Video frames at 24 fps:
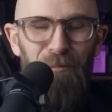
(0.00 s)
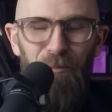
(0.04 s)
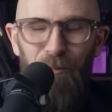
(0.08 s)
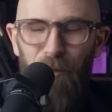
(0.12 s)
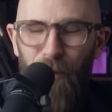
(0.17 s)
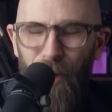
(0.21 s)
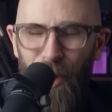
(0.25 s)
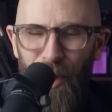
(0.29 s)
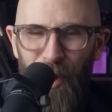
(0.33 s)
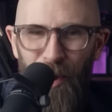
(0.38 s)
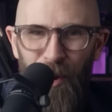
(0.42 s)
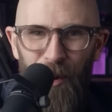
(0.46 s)

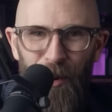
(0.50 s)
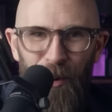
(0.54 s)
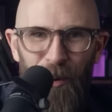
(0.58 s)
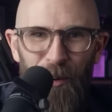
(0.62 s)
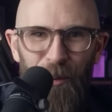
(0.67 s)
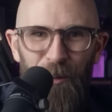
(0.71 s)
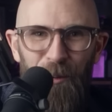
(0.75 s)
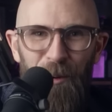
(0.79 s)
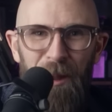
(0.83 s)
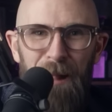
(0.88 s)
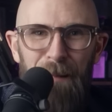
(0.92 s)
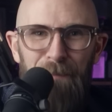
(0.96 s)

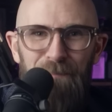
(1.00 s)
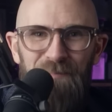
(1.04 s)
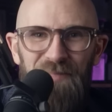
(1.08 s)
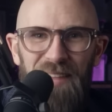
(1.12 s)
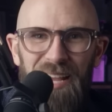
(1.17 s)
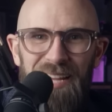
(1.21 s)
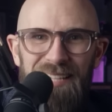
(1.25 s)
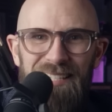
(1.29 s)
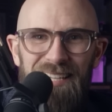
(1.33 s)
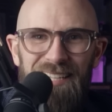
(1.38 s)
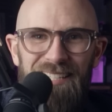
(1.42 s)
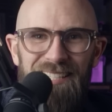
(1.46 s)
Whoa!
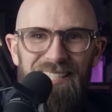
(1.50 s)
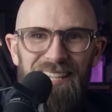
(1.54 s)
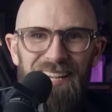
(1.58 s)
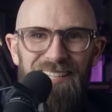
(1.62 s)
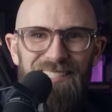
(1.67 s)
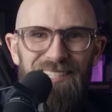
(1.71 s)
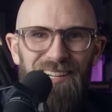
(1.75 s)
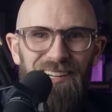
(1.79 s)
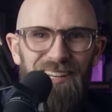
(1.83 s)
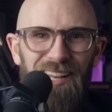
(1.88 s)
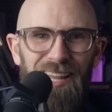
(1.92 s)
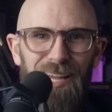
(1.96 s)
I did a
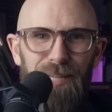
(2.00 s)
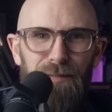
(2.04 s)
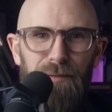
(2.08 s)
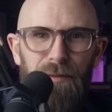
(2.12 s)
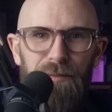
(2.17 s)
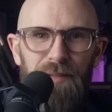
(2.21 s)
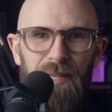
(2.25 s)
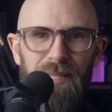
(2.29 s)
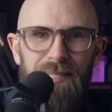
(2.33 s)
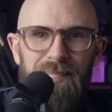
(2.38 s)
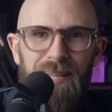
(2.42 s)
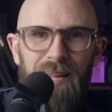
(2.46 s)
search online for
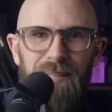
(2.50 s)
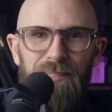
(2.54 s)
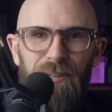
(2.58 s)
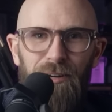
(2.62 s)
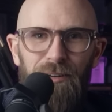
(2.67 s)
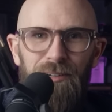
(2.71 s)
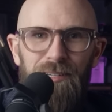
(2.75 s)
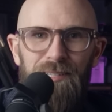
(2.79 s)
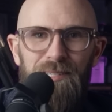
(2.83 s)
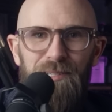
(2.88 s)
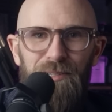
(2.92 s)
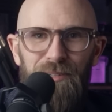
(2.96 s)
first-hand
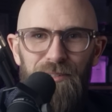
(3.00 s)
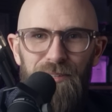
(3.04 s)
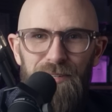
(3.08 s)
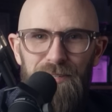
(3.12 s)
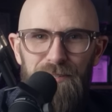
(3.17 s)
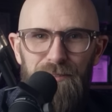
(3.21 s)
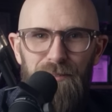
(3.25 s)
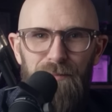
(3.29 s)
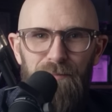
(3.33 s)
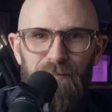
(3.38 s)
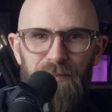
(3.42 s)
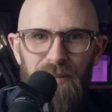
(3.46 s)
horror
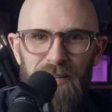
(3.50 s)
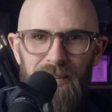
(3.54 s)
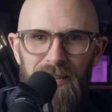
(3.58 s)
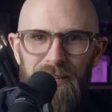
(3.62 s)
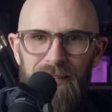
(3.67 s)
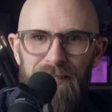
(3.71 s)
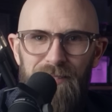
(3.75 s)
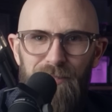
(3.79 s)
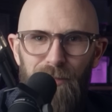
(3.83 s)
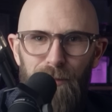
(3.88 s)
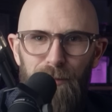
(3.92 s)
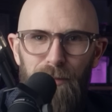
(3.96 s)
stories from
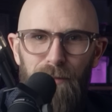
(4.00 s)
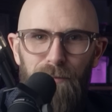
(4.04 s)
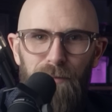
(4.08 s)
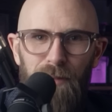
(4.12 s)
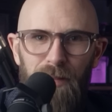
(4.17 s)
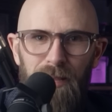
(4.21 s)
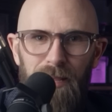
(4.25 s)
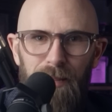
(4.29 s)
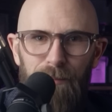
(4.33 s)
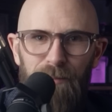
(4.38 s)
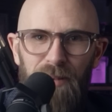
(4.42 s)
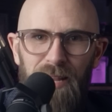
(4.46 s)
pilots who have been
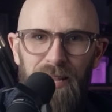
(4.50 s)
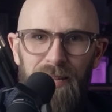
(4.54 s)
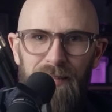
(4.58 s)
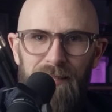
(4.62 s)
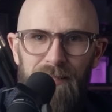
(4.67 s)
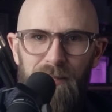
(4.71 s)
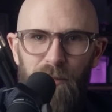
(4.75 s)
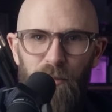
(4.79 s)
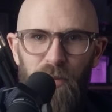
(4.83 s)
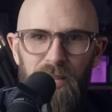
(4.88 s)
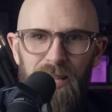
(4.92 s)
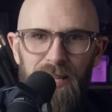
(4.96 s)
flying
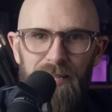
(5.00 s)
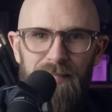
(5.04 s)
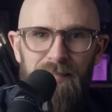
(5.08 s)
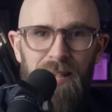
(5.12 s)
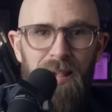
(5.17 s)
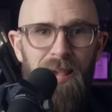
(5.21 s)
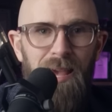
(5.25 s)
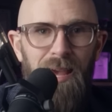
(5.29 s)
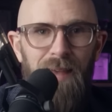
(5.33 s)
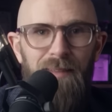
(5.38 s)
planes that were hit,